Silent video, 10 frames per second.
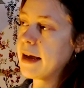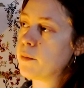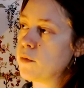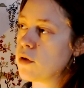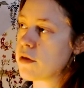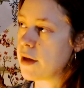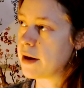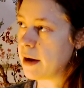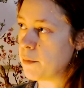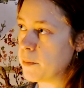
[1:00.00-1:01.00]
album or the
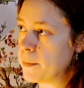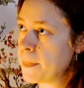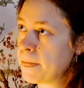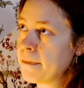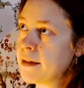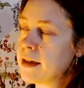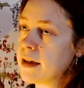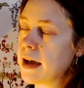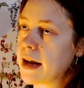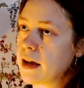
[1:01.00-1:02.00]
third album. Yeah.
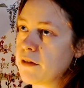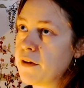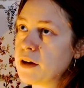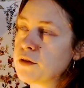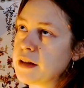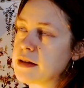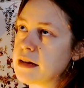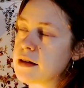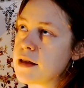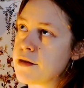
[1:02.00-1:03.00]
And I funneled this
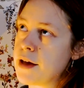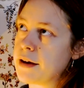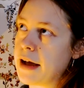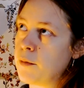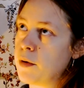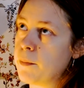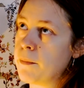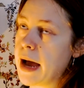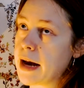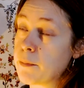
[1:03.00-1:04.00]
into the third
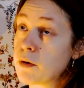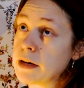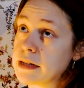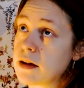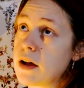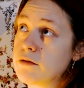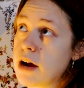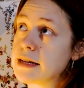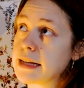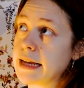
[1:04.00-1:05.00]
album, and I probably started
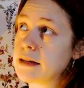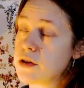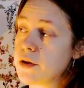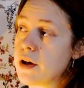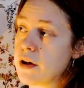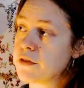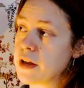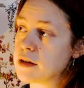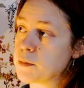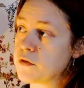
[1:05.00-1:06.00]
writing it 2.5
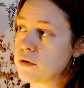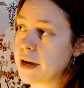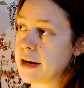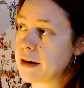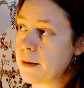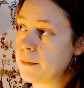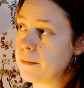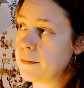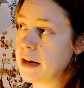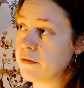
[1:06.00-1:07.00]
years before I ended up
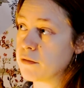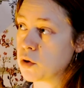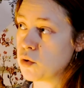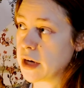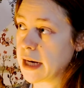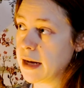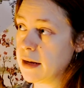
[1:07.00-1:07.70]
even recording it.